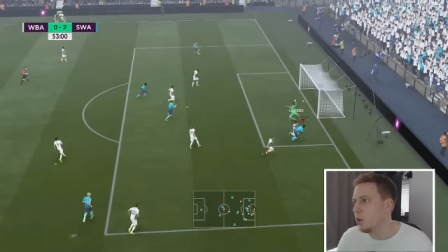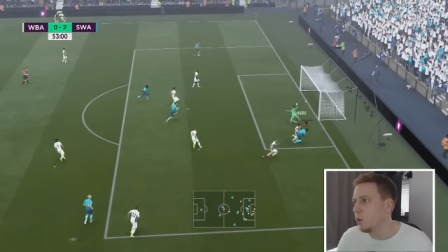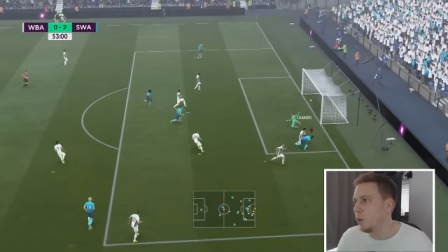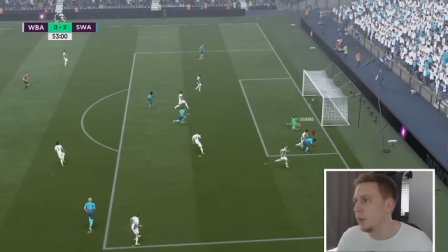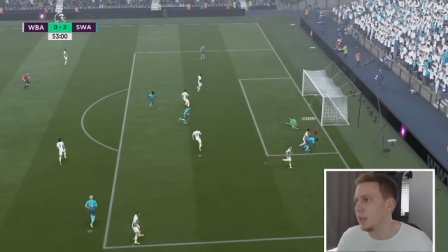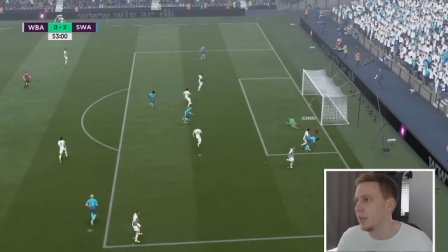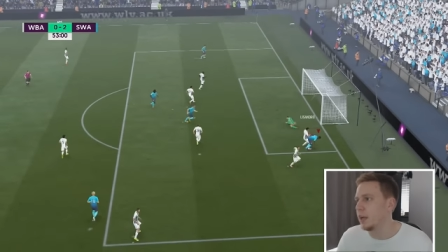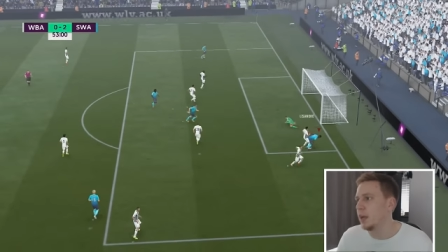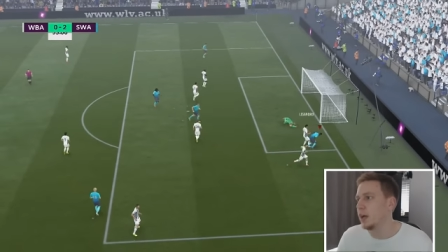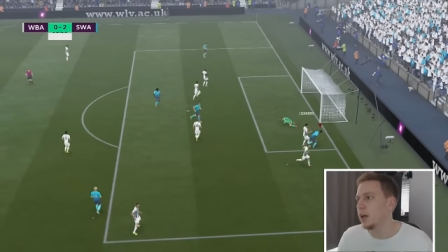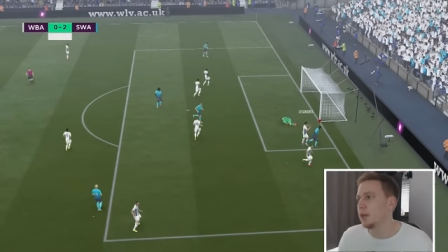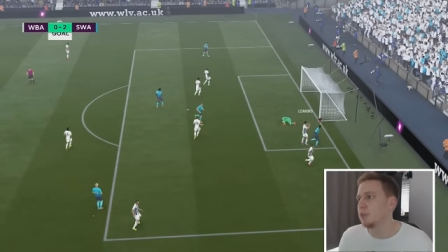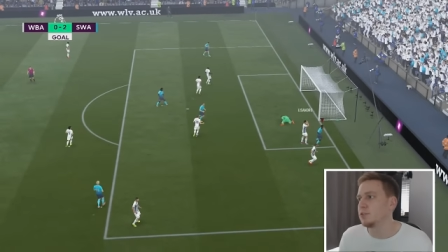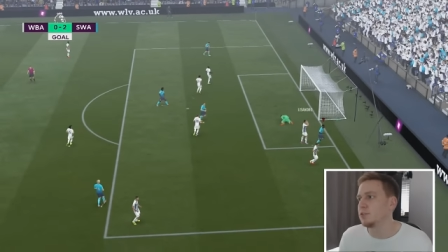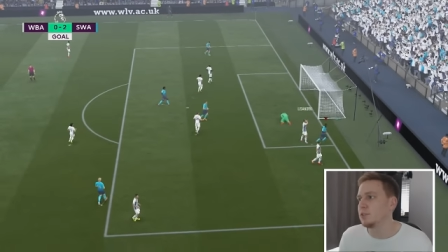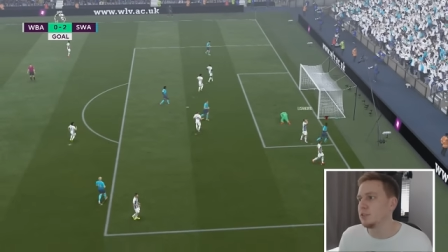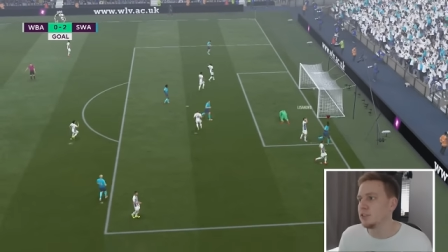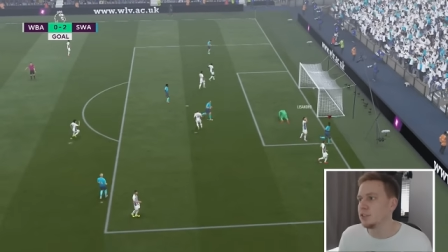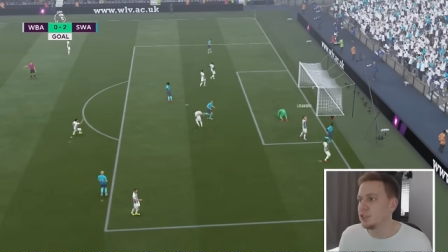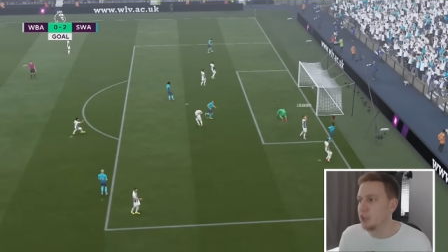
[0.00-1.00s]

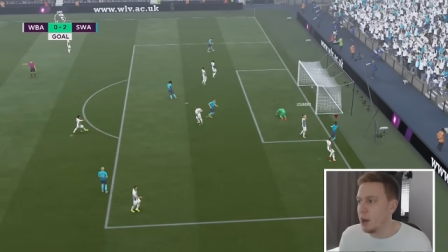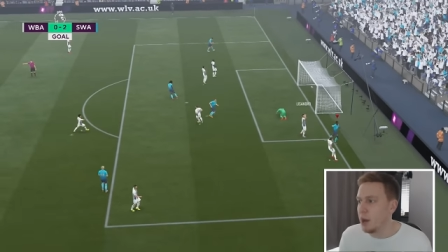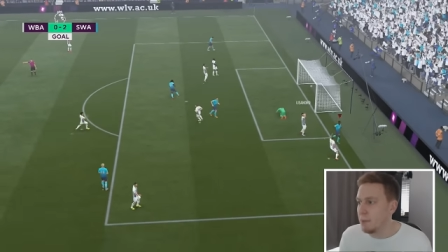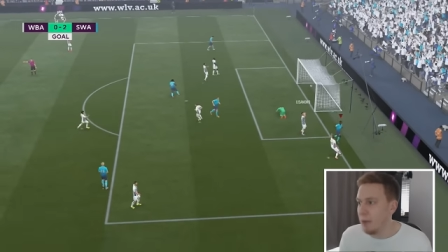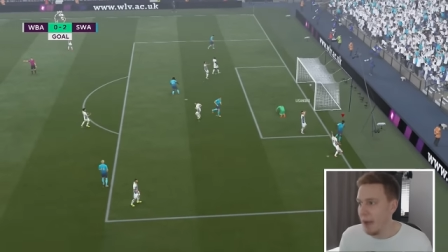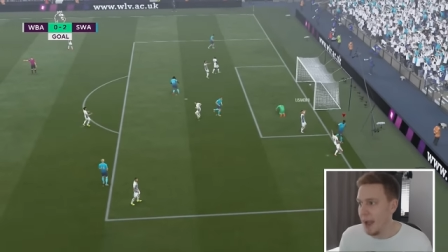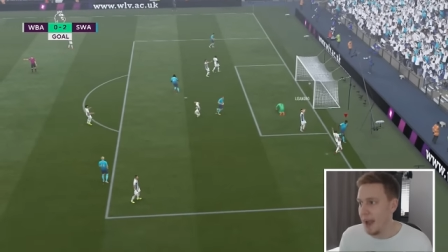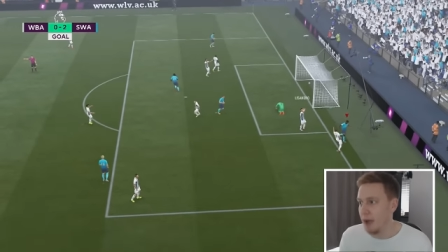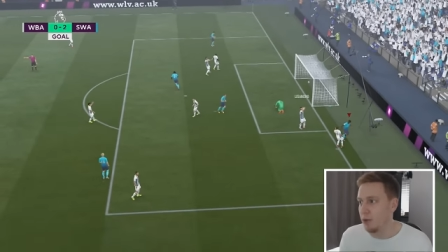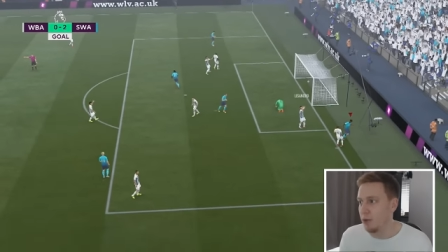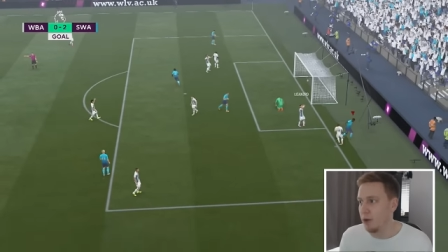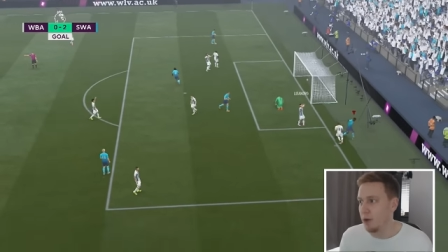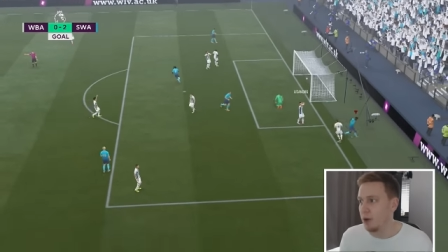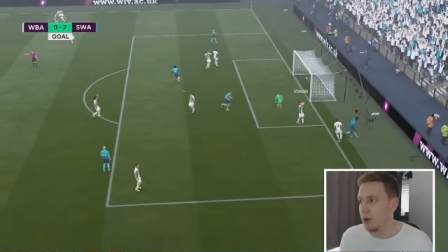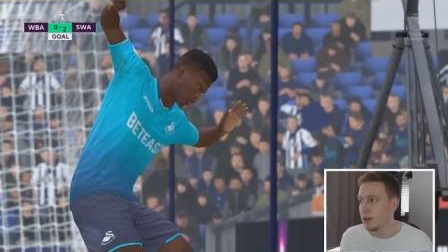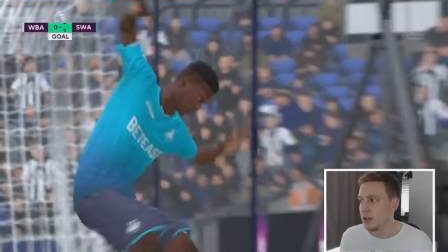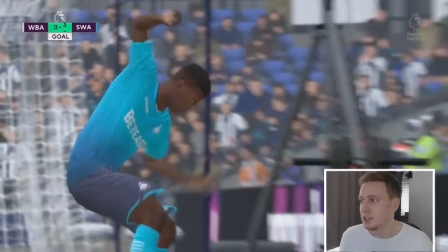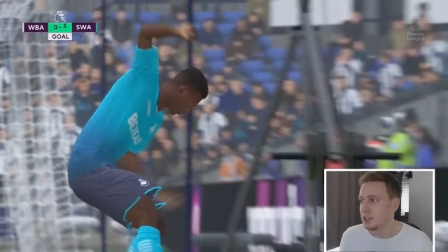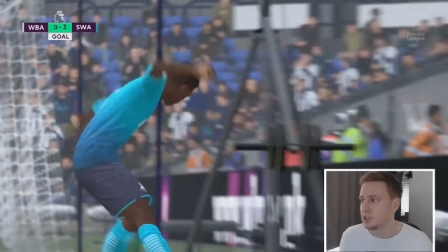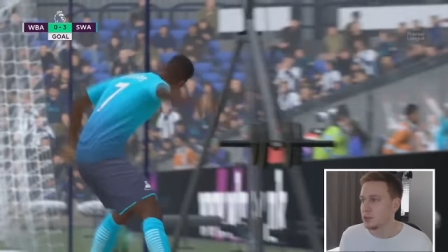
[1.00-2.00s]
Williams somehow
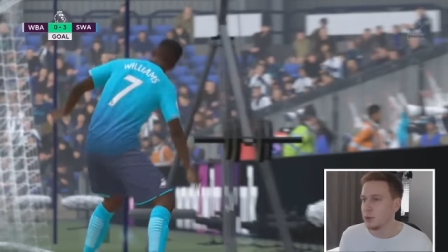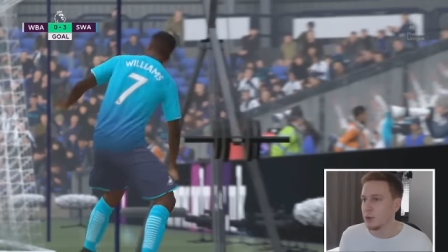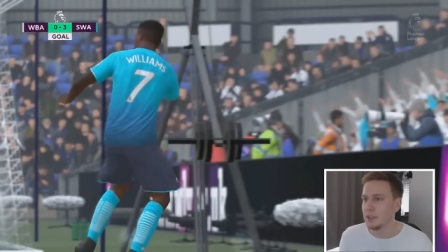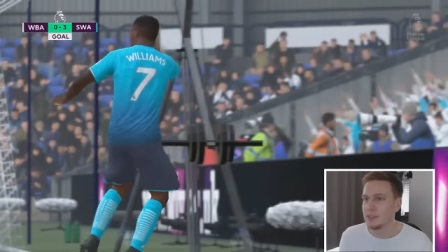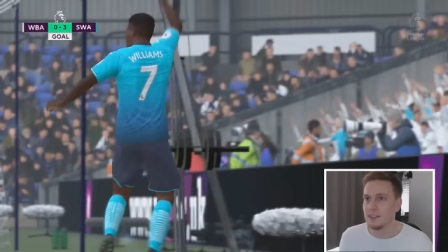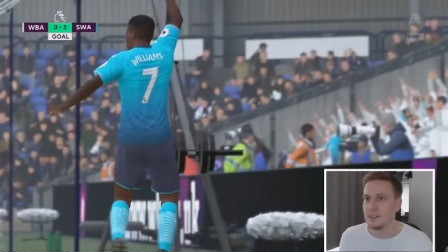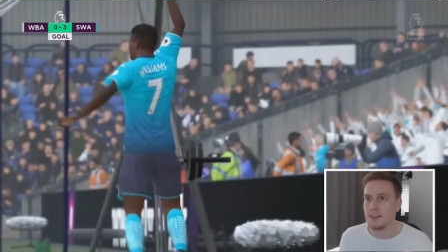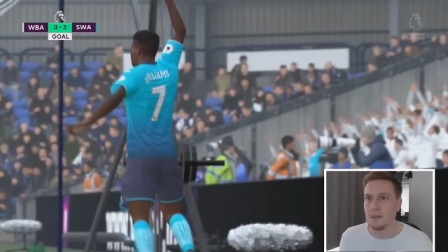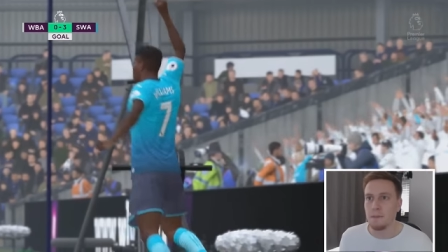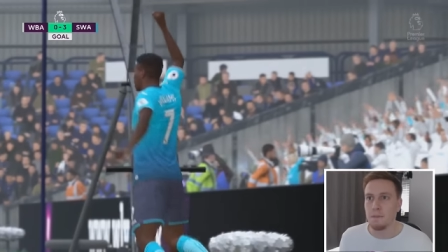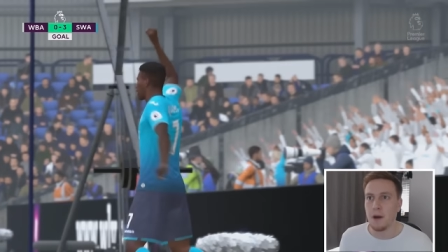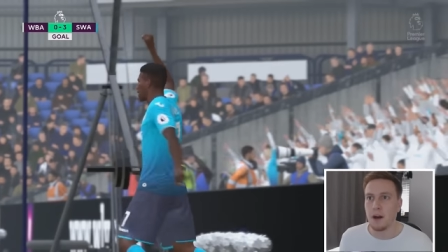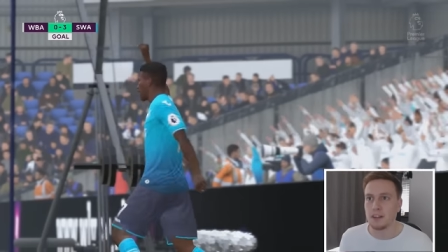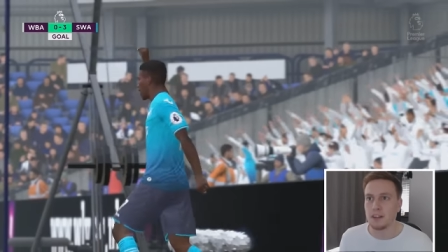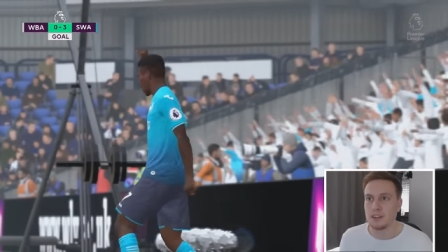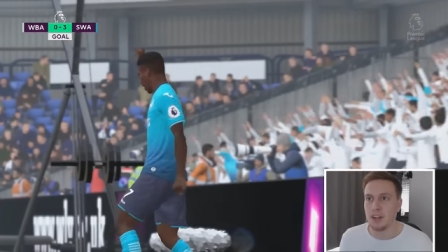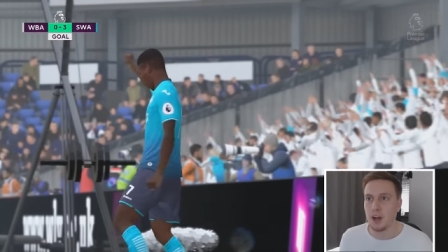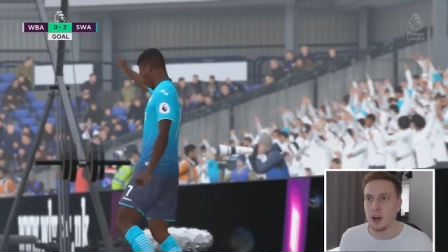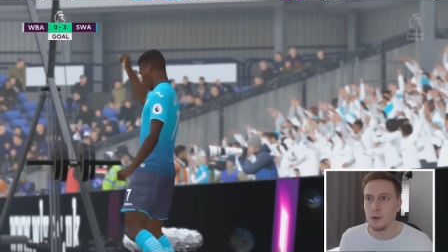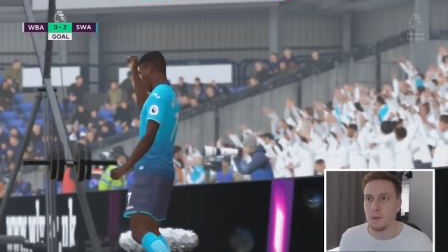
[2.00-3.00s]
squeezes it
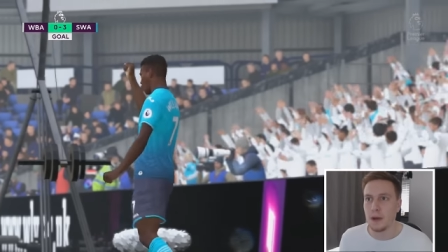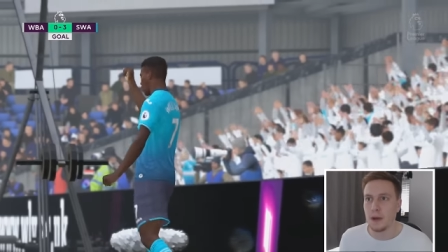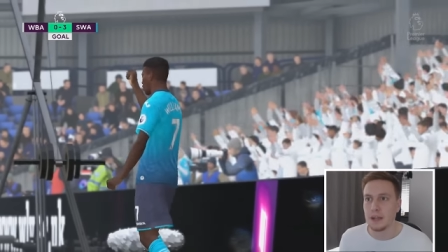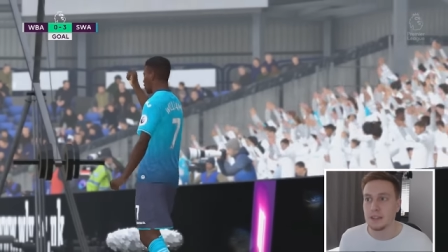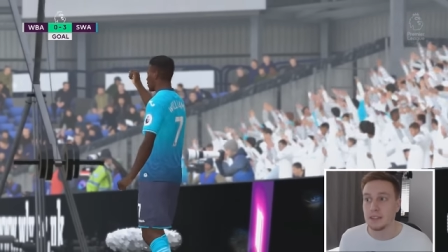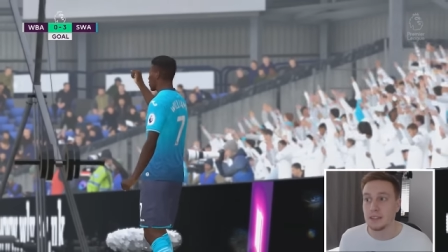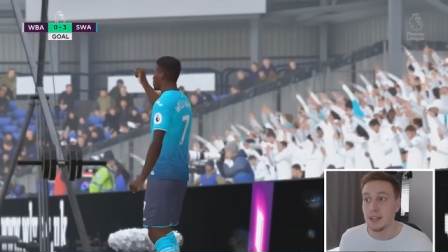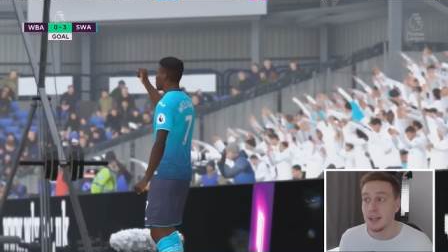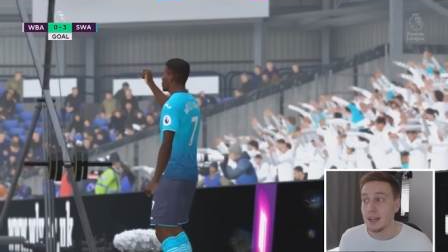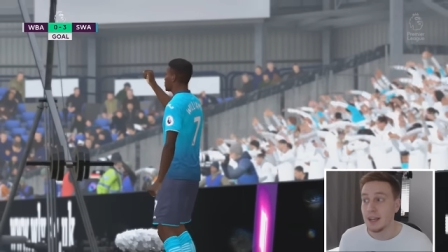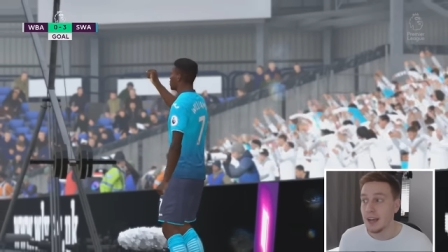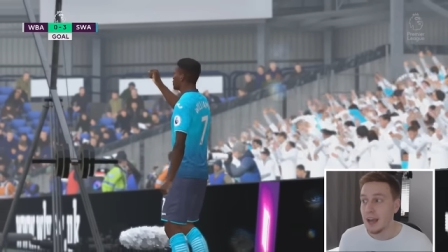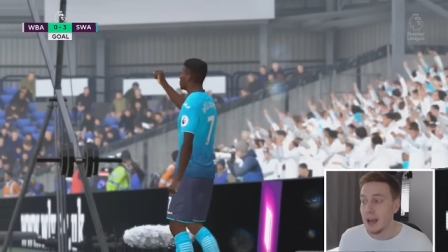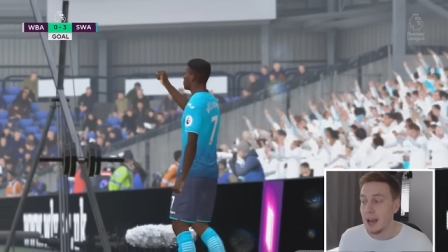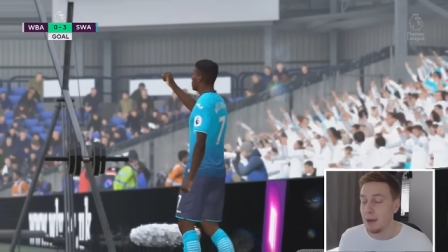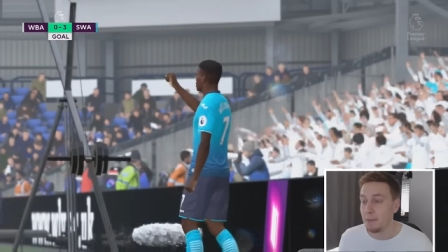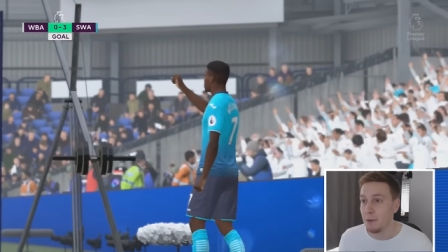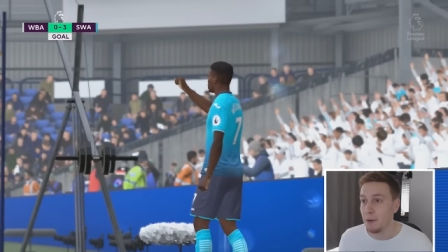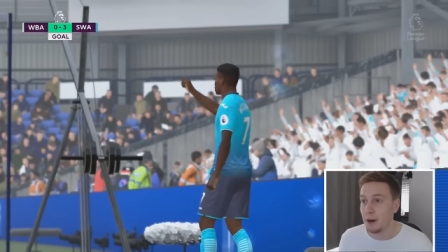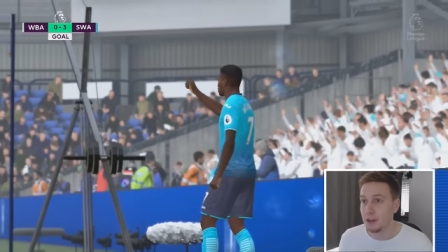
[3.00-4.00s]
past Lopez
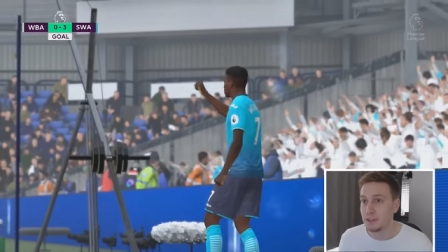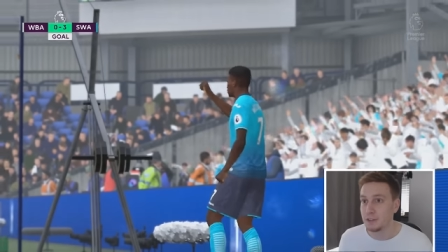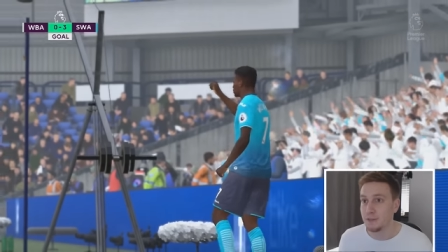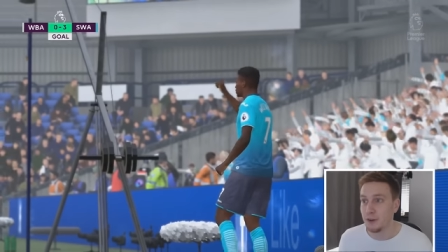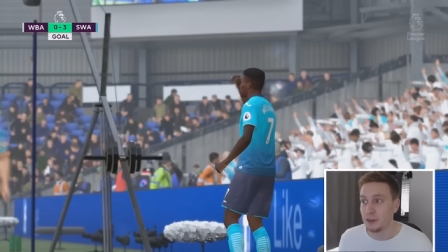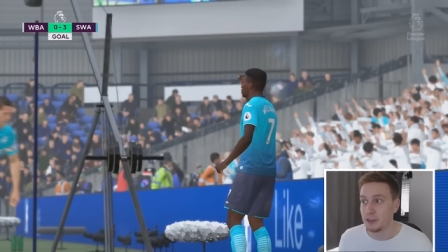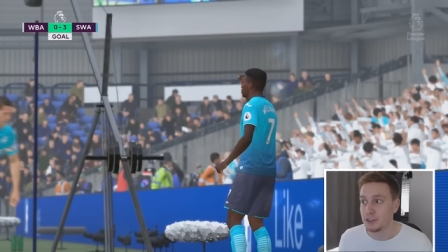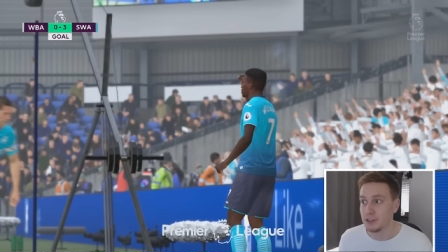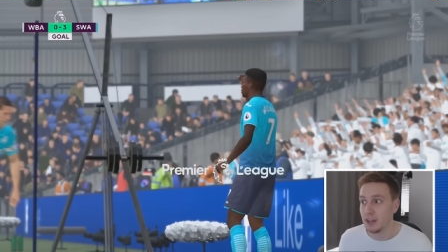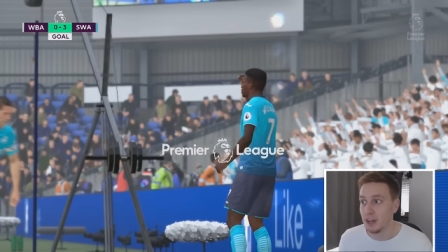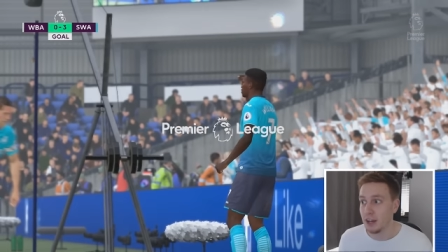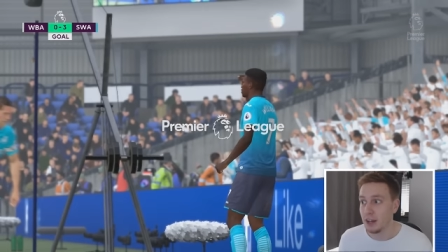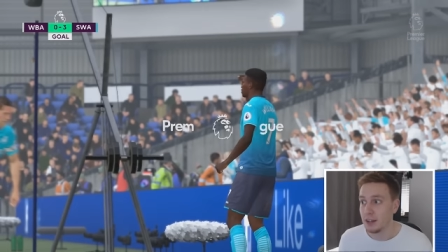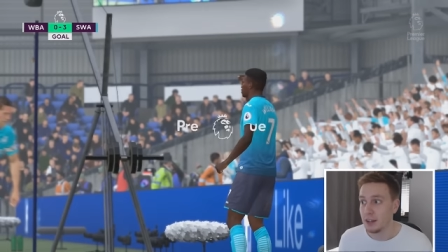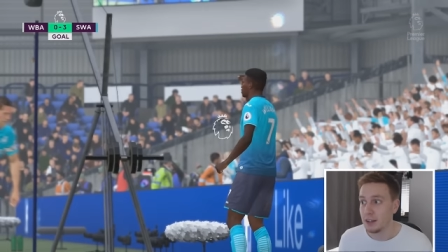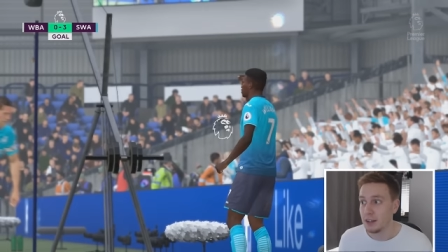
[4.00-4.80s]
and past Foster.